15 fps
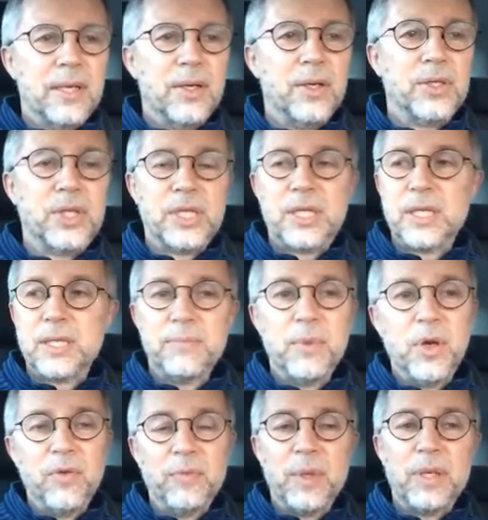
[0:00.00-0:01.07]
not just as a
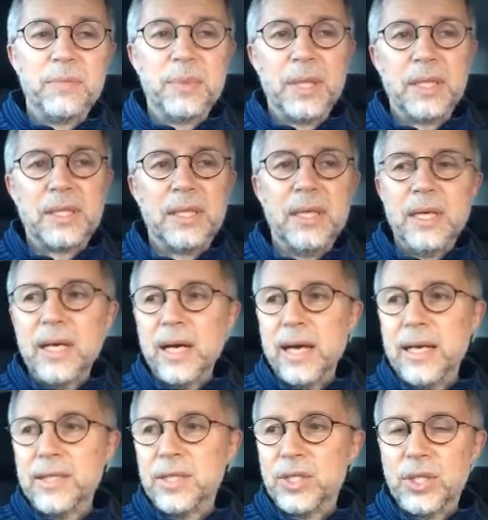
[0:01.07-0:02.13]
movement, but as